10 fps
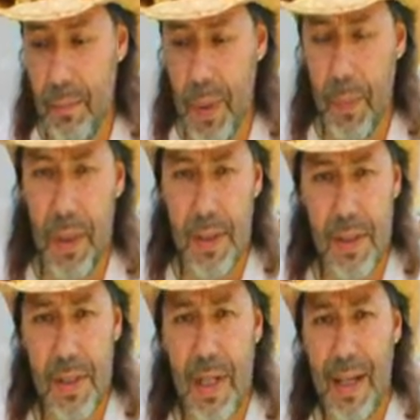remember, I
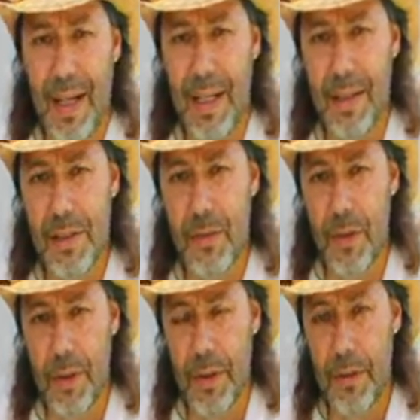just kind of got this
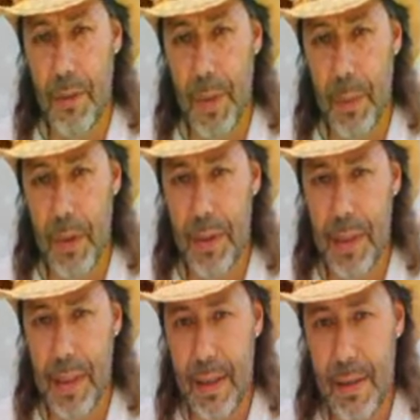for my
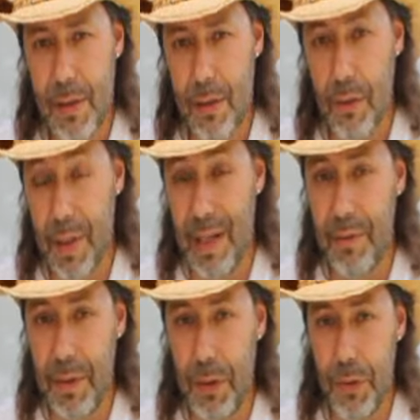birthday, so I
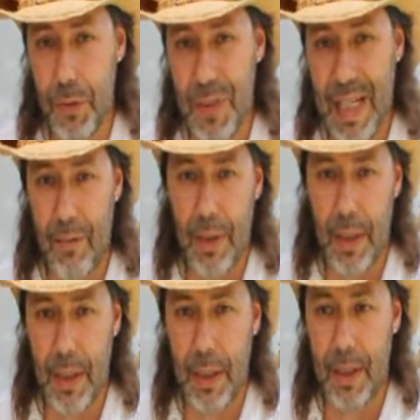haven't used
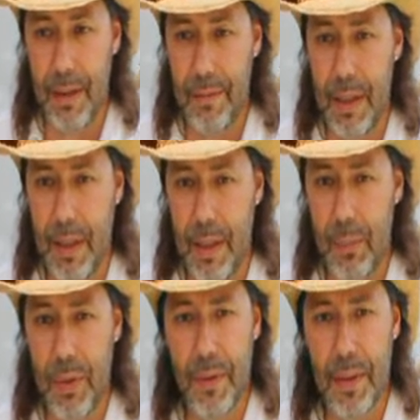everything in it. I've done a
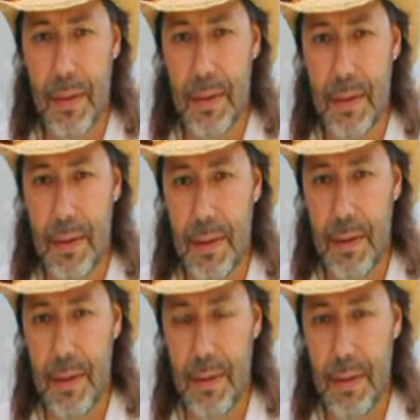couple of things
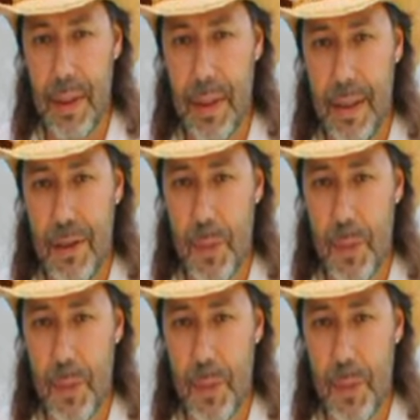to